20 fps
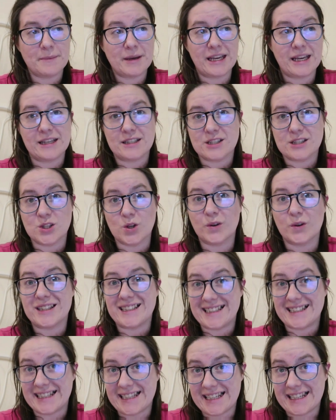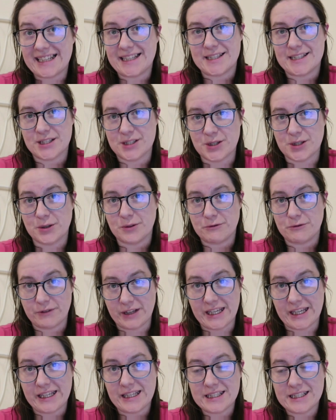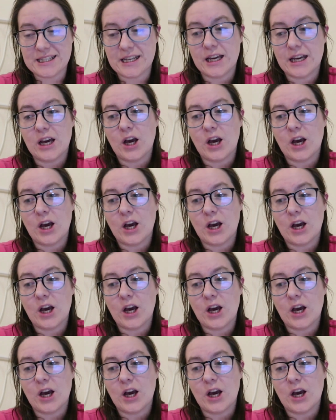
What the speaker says: He does not need to read.